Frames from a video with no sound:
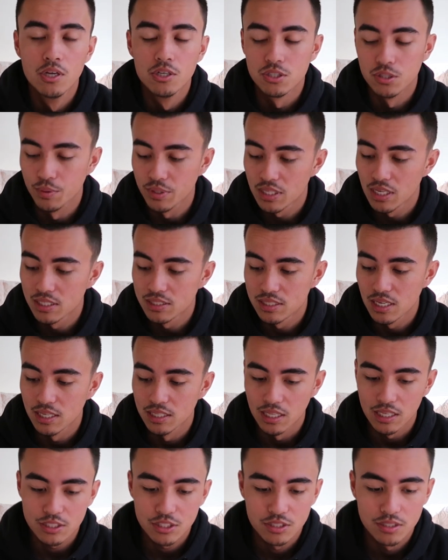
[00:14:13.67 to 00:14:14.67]
So with that
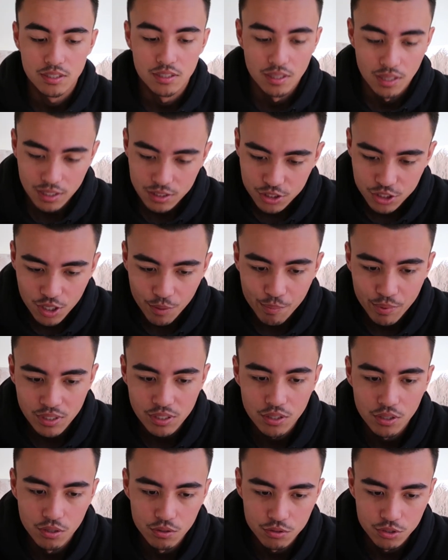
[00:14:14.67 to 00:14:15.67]
said, let's jump
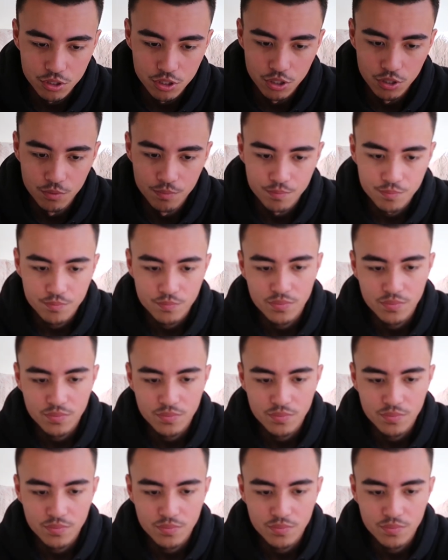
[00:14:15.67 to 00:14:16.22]
into those 2.